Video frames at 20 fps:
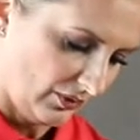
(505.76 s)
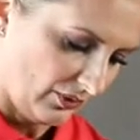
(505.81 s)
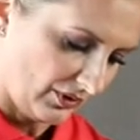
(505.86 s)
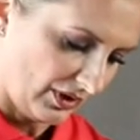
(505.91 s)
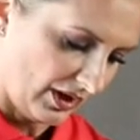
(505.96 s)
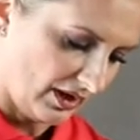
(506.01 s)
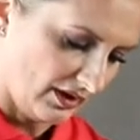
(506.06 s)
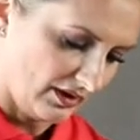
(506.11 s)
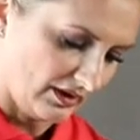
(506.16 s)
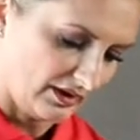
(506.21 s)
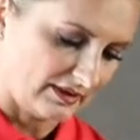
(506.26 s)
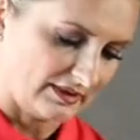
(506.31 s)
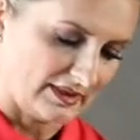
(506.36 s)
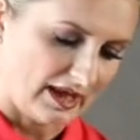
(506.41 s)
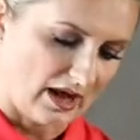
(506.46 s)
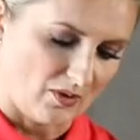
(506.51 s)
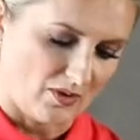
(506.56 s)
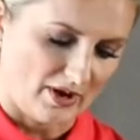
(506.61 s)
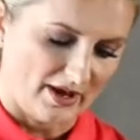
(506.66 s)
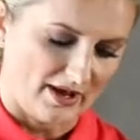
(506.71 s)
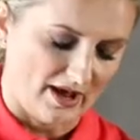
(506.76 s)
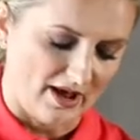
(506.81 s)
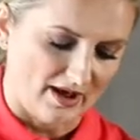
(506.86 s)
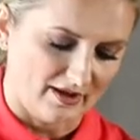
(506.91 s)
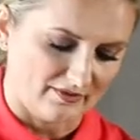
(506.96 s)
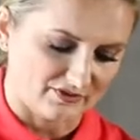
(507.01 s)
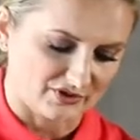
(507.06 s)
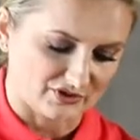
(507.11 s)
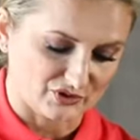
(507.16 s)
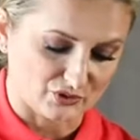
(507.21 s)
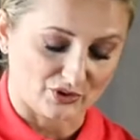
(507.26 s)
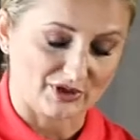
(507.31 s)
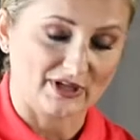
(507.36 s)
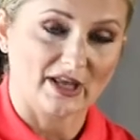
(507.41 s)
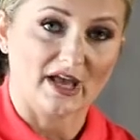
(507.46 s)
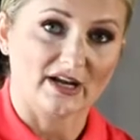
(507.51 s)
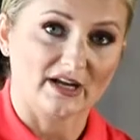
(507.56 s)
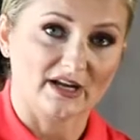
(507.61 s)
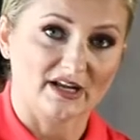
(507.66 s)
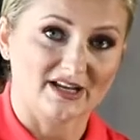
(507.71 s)
Okay, and now I have this
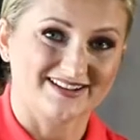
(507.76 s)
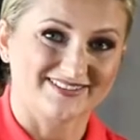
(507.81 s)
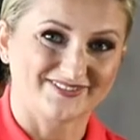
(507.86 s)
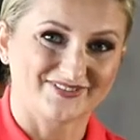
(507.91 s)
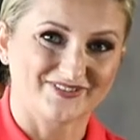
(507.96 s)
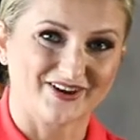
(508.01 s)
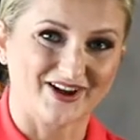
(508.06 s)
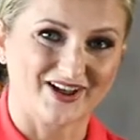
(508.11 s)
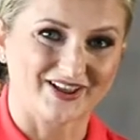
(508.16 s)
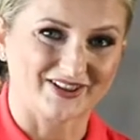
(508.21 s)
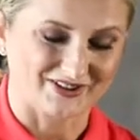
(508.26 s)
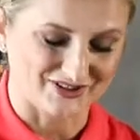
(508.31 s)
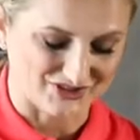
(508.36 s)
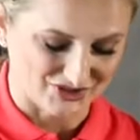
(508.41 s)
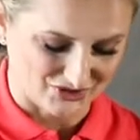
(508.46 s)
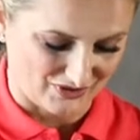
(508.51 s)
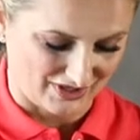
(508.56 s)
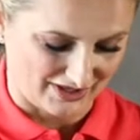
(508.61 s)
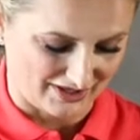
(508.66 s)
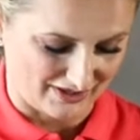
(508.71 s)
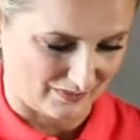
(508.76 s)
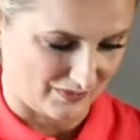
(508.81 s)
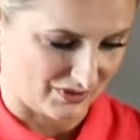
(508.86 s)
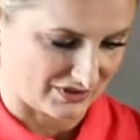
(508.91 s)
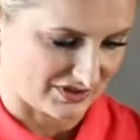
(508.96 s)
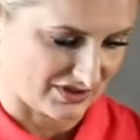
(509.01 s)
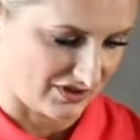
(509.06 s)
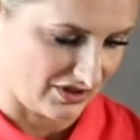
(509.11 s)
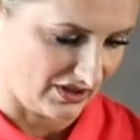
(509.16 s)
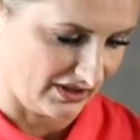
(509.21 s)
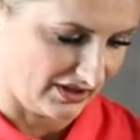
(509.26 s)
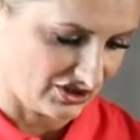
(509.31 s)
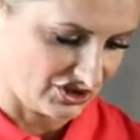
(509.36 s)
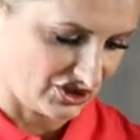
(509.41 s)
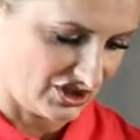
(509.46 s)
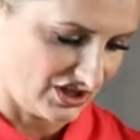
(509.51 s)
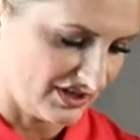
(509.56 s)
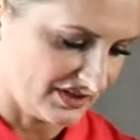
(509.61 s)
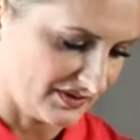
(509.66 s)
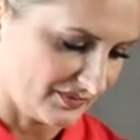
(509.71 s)
organic, finely shredded mozzarella
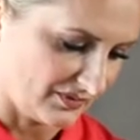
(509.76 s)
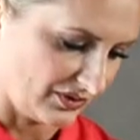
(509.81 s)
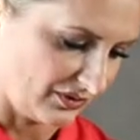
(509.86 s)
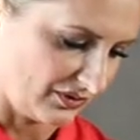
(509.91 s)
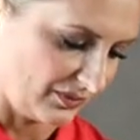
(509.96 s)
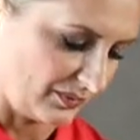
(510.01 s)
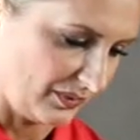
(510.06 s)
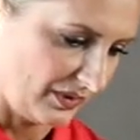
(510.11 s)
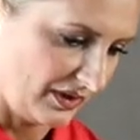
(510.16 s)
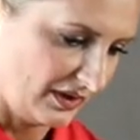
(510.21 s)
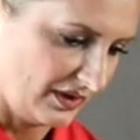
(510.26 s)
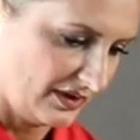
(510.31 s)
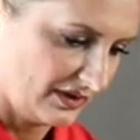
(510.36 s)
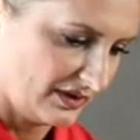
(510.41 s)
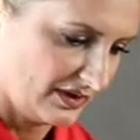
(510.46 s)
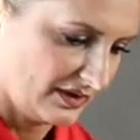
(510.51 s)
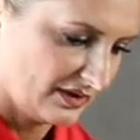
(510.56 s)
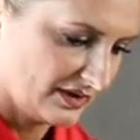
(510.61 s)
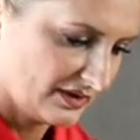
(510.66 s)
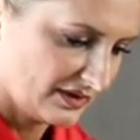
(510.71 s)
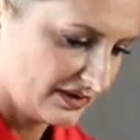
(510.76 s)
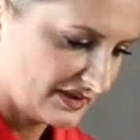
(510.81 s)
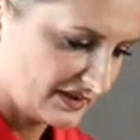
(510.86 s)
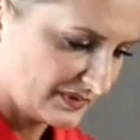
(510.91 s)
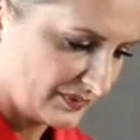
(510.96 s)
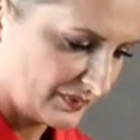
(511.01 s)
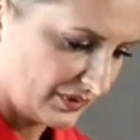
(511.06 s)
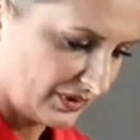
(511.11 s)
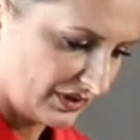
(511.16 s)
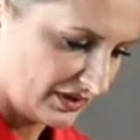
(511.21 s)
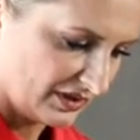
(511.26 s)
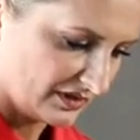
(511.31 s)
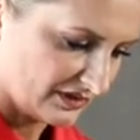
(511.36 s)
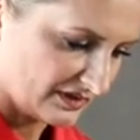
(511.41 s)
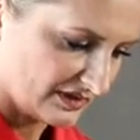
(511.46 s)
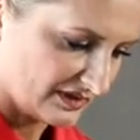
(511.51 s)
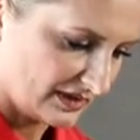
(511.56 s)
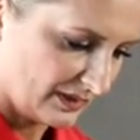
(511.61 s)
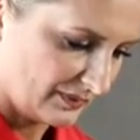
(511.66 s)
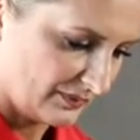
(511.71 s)
cheese. We're gonna sprinkle
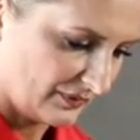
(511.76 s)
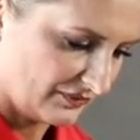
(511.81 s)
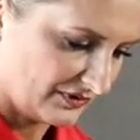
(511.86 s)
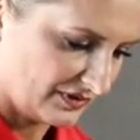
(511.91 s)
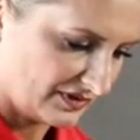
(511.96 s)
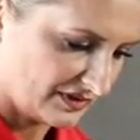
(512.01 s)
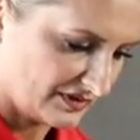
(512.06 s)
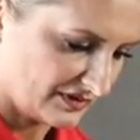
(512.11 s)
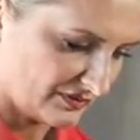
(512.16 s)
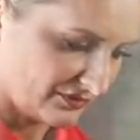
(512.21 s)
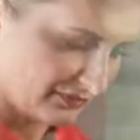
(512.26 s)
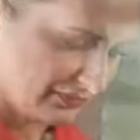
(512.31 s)
some of this